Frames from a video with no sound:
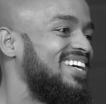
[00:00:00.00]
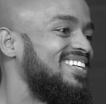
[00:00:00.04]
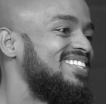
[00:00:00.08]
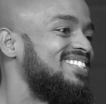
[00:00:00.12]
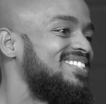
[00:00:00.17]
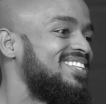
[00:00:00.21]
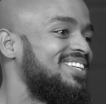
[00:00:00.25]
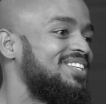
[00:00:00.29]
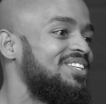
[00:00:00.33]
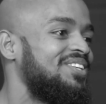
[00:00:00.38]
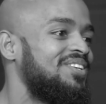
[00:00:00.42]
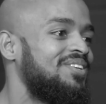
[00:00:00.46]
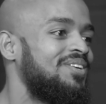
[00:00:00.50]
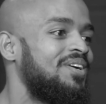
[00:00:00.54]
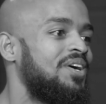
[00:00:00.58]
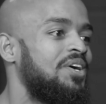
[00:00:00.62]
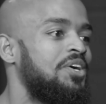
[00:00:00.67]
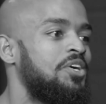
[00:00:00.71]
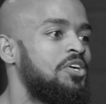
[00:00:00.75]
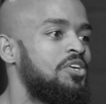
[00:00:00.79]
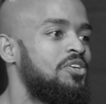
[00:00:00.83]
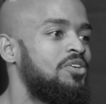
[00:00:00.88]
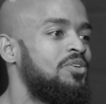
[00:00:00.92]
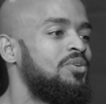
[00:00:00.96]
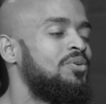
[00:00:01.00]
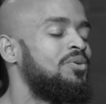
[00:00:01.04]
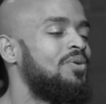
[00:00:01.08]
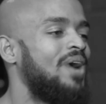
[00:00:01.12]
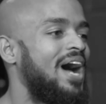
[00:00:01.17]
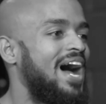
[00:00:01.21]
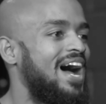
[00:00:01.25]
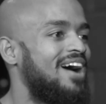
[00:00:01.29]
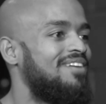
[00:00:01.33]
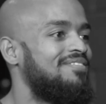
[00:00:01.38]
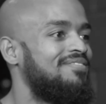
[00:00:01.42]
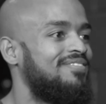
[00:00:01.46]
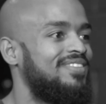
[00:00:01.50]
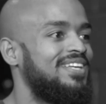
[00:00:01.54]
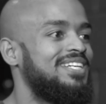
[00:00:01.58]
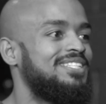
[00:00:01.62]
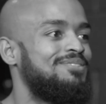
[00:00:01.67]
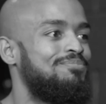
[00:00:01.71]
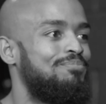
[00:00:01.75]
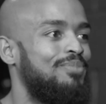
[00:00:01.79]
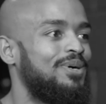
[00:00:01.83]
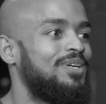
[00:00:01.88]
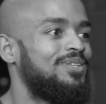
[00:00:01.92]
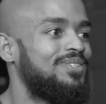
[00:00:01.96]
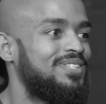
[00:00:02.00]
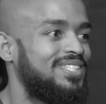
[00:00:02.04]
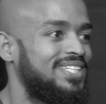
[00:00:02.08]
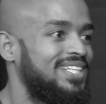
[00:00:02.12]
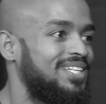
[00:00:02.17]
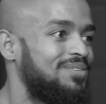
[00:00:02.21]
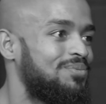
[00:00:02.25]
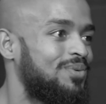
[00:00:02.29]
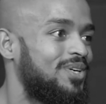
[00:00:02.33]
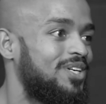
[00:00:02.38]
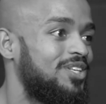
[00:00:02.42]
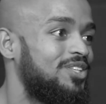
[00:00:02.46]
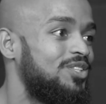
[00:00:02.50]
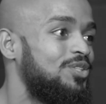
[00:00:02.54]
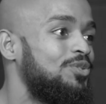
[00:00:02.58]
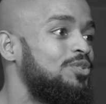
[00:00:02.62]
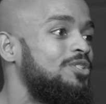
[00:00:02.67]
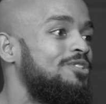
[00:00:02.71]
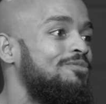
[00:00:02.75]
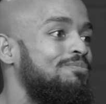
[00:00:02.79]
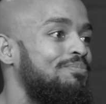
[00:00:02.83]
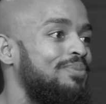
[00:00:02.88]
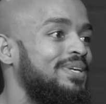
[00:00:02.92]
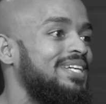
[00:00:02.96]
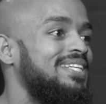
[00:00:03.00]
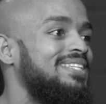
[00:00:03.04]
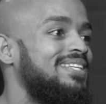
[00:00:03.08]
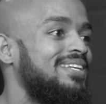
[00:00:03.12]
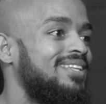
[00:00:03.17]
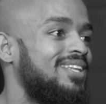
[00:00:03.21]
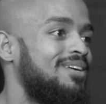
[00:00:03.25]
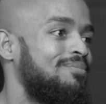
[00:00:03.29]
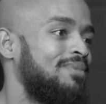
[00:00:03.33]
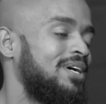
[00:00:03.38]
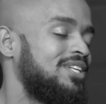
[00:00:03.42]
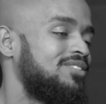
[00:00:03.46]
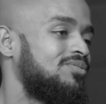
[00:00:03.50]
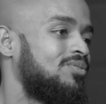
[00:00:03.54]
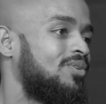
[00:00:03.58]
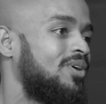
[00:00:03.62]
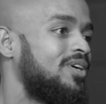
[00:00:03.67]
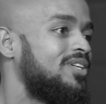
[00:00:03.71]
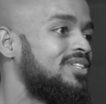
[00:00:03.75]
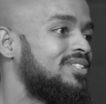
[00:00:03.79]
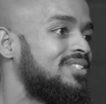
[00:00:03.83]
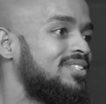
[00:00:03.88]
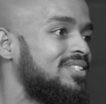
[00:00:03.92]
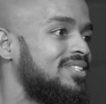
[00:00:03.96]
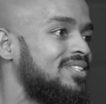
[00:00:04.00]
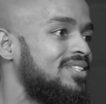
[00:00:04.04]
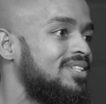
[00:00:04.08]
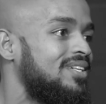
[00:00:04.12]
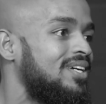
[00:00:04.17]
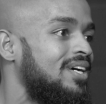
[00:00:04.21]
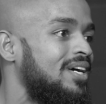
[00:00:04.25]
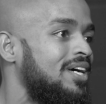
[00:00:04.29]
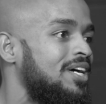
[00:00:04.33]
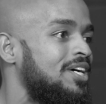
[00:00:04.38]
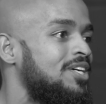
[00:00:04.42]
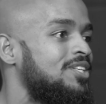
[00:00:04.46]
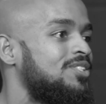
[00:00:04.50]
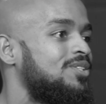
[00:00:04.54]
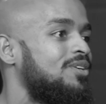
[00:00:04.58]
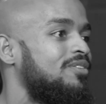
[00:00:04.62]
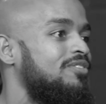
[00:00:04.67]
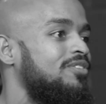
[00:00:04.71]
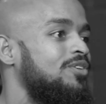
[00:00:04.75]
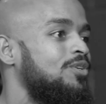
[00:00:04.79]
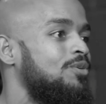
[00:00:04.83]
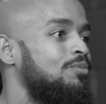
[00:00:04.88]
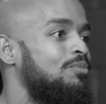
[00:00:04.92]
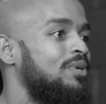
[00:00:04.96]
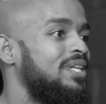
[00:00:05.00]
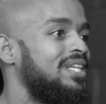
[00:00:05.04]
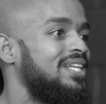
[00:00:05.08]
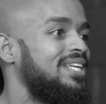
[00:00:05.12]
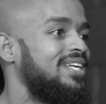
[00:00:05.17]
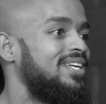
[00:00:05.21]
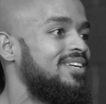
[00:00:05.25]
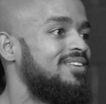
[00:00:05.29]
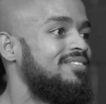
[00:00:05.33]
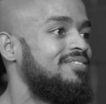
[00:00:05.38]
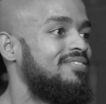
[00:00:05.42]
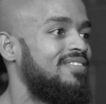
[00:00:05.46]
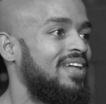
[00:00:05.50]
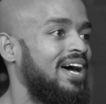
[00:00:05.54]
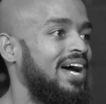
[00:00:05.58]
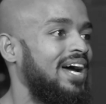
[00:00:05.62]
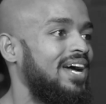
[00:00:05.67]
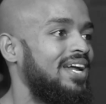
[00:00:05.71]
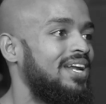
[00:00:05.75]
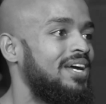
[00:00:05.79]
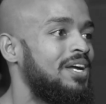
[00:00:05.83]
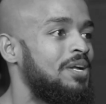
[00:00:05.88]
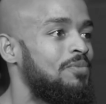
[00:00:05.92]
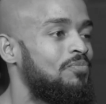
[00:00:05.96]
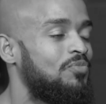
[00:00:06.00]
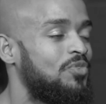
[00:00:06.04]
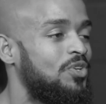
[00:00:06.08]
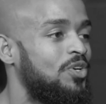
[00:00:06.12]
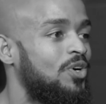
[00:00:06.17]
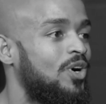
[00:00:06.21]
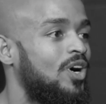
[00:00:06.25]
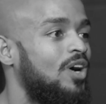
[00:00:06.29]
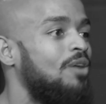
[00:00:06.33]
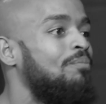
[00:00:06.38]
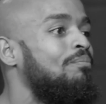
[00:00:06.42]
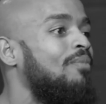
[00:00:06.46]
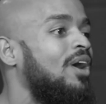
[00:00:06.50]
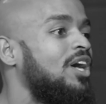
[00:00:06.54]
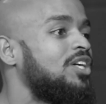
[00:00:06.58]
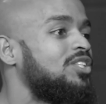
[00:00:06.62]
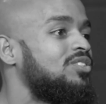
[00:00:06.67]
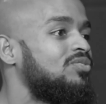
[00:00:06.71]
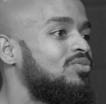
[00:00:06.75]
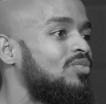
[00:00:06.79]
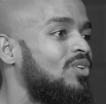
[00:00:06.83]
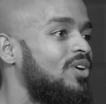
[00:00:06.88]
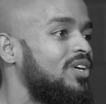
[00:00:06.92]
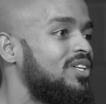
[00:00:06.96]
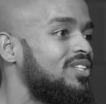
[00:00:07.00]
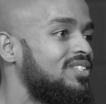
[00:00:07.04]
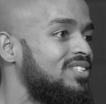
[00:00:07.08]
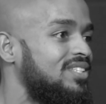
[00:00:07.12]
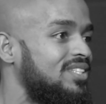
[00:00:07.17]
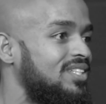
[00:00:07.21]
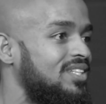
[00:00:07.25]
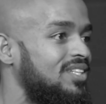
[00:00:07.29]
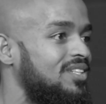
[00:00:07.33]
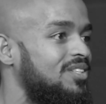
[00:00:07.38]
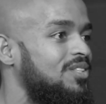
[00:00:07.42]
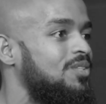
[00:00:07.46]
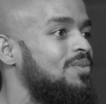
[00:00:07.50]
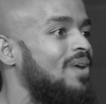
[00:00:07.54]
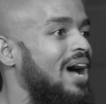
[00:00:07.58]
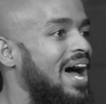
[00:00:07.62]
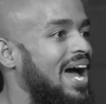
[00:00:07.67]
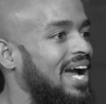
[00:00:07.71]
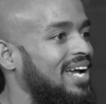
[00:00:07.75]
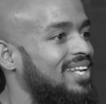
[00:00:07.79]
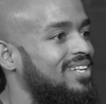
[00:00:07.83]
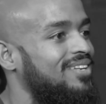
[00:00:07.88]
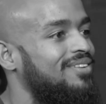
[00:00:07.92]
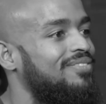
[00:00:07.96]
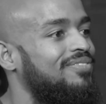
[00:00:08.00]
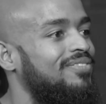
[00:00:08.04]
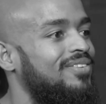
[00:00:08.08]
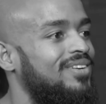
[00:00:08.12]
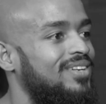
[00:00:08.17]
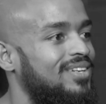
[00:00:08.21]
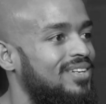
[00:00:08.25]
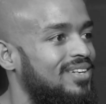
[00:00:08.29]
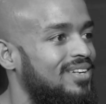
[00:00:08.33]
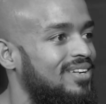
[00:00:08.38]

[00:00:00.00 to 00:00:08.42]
So you have this built in where you 100%. Speak to them as royalty. 100%. So if you believe that you're amongst royalty, you act different.